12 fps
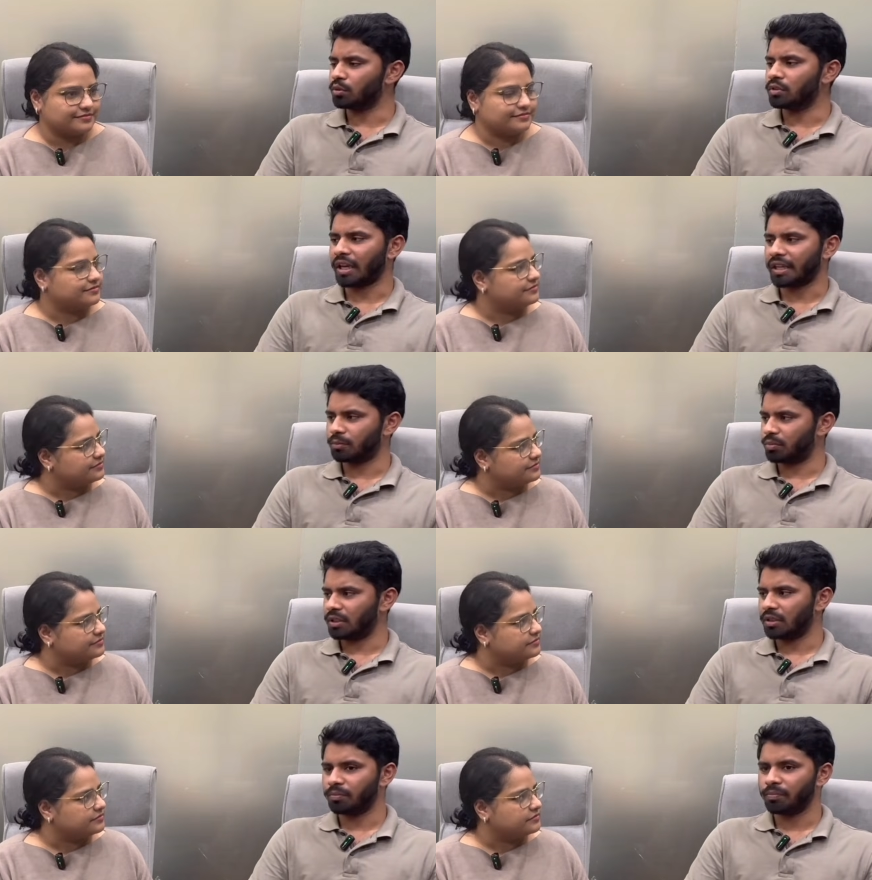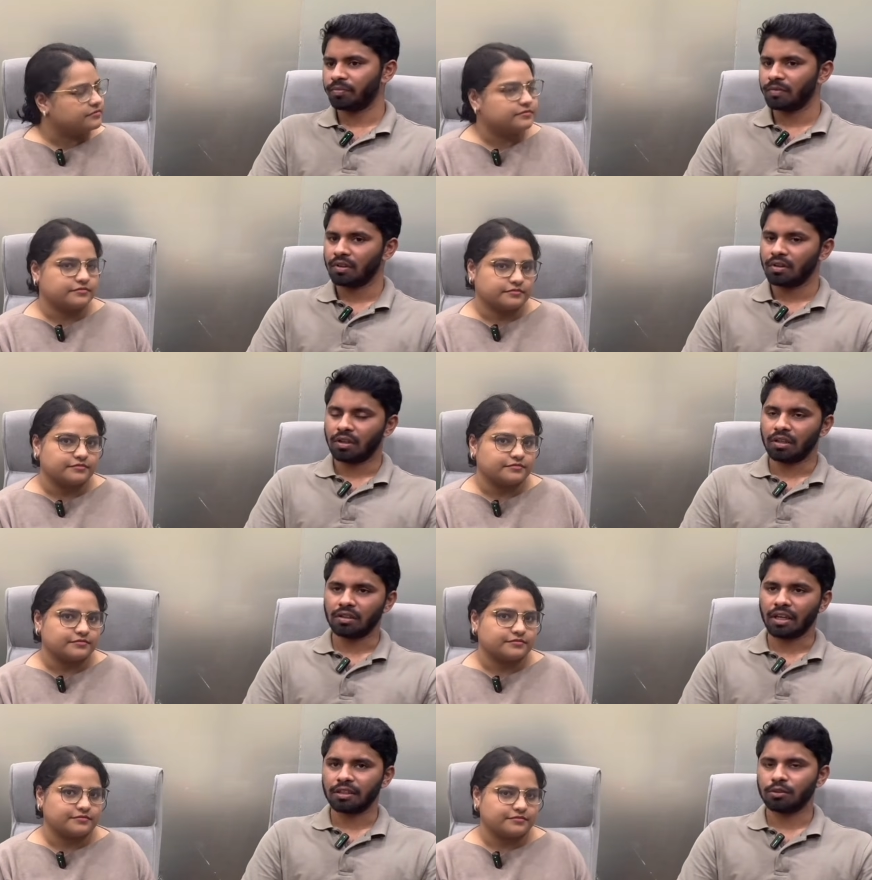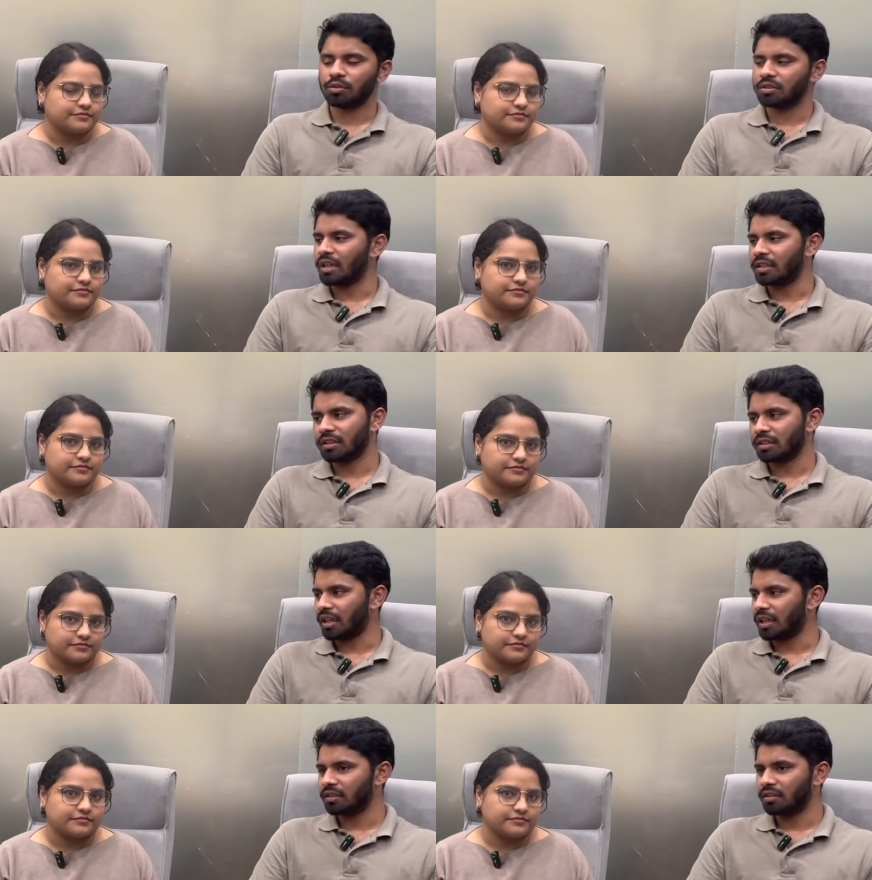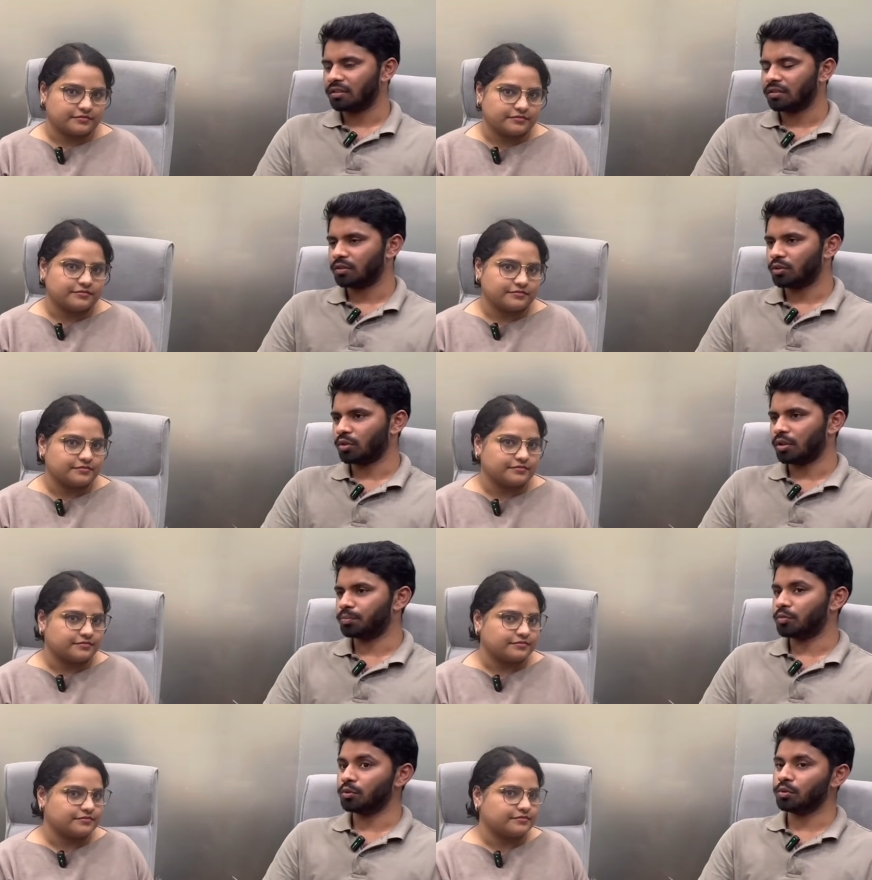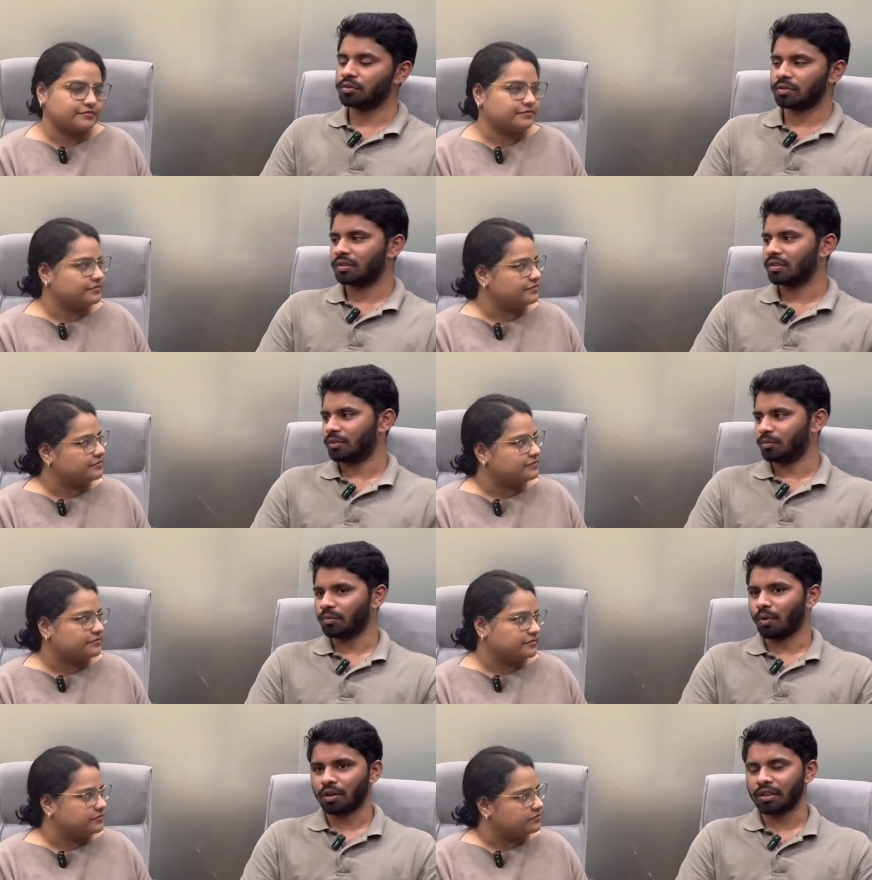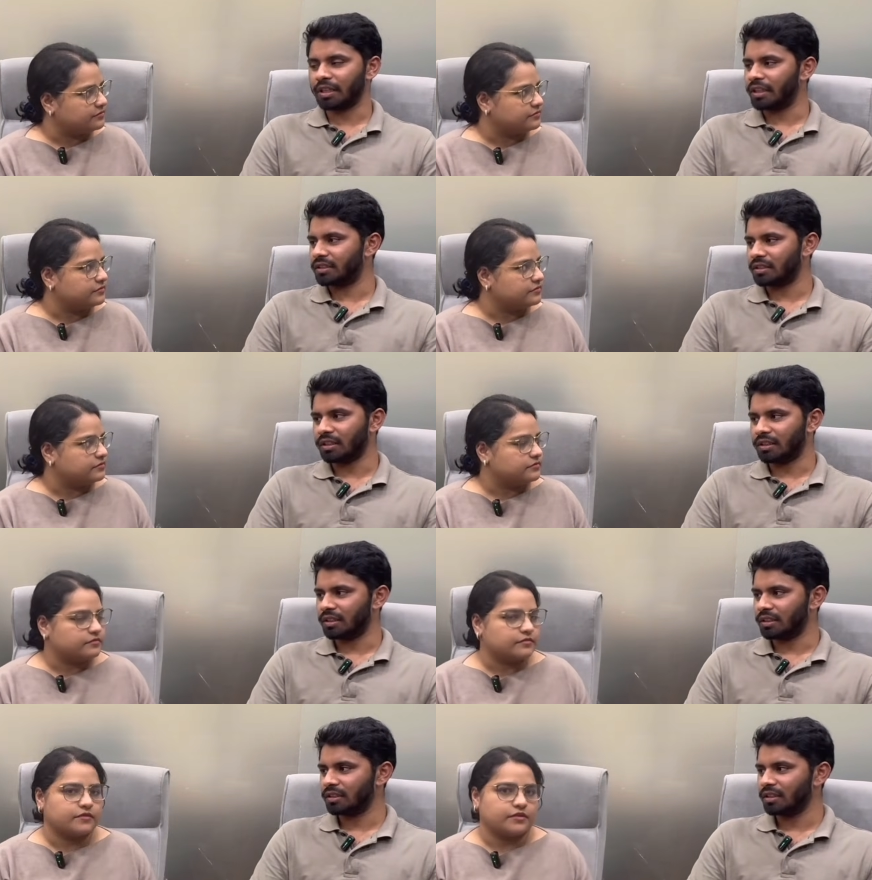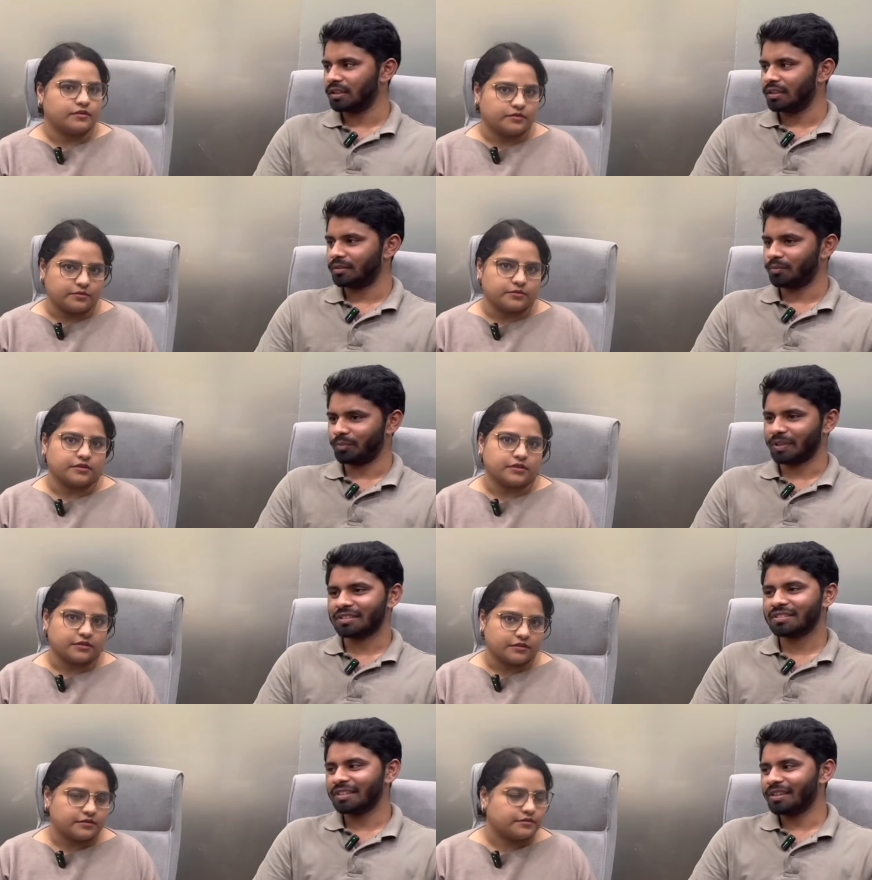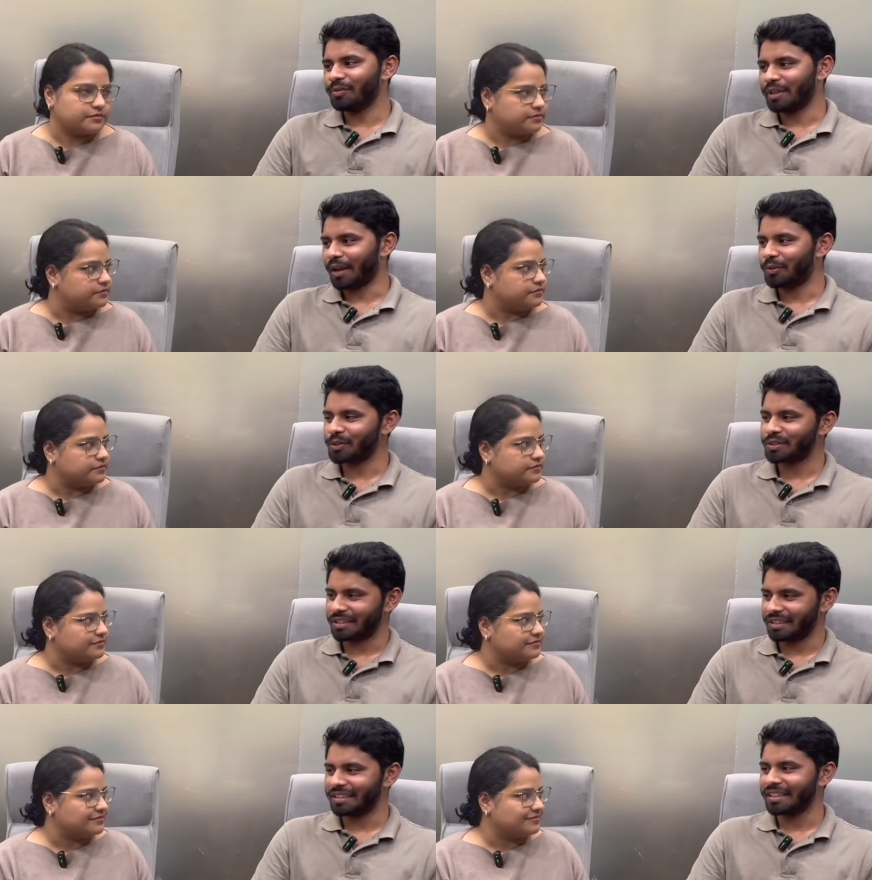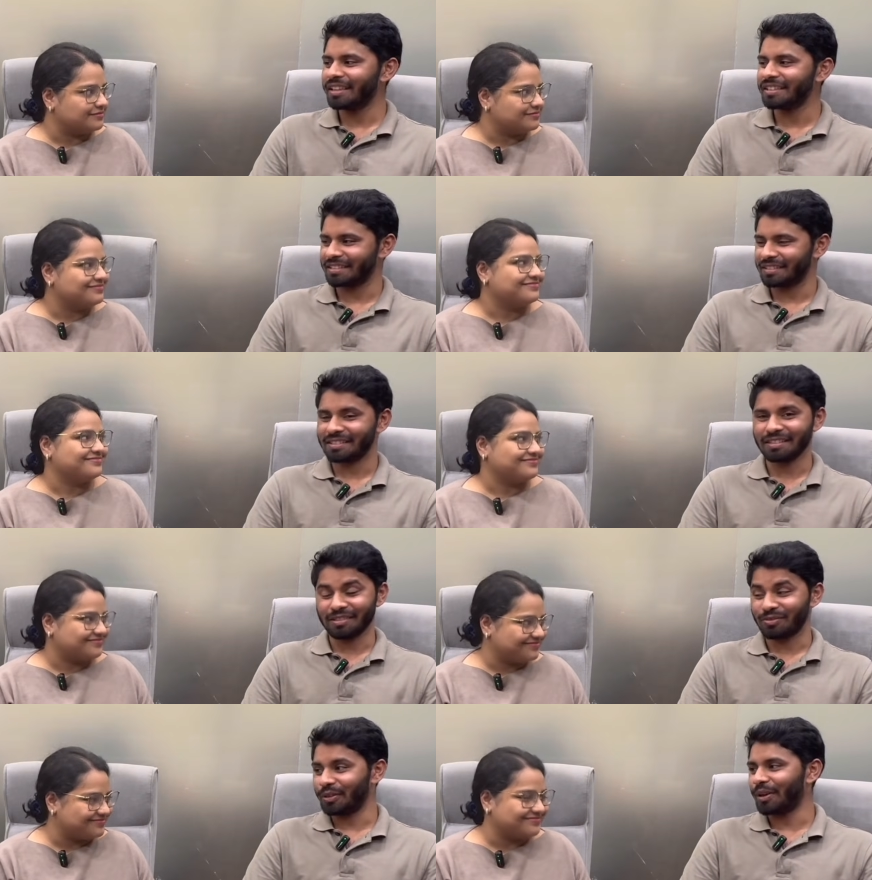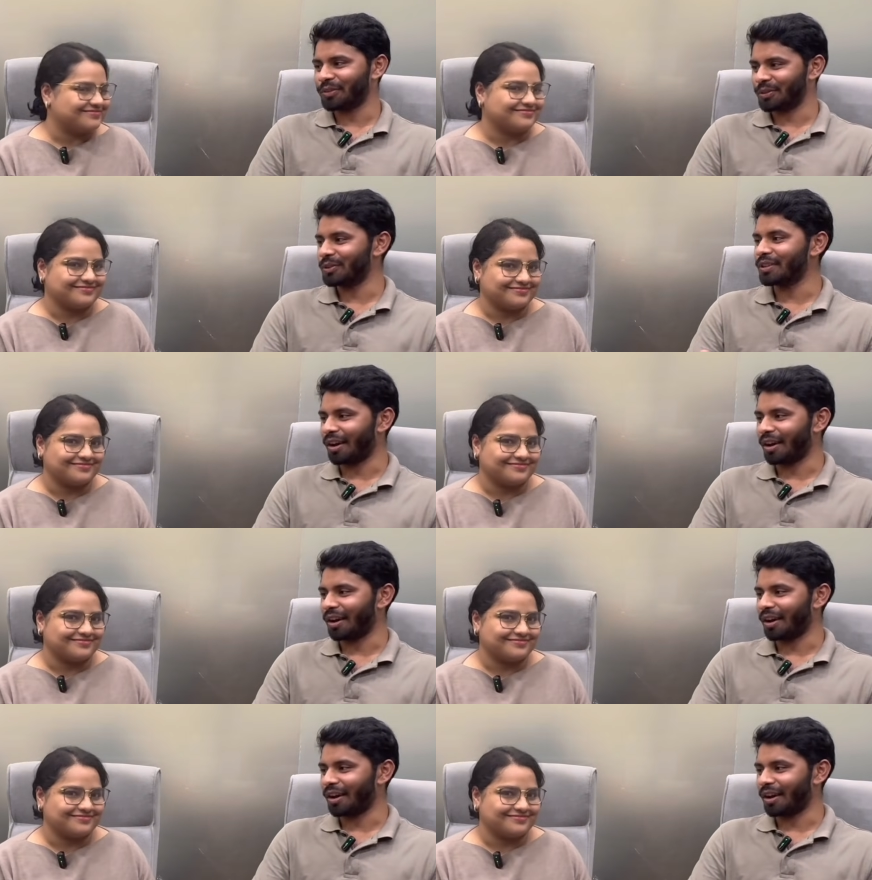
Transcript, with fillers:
Speaker 1: to nine p m Uh-huh. And night duty starts at nine to up uh-huh. to morning eight thirty. Okay. But still we have to stay there since we have to do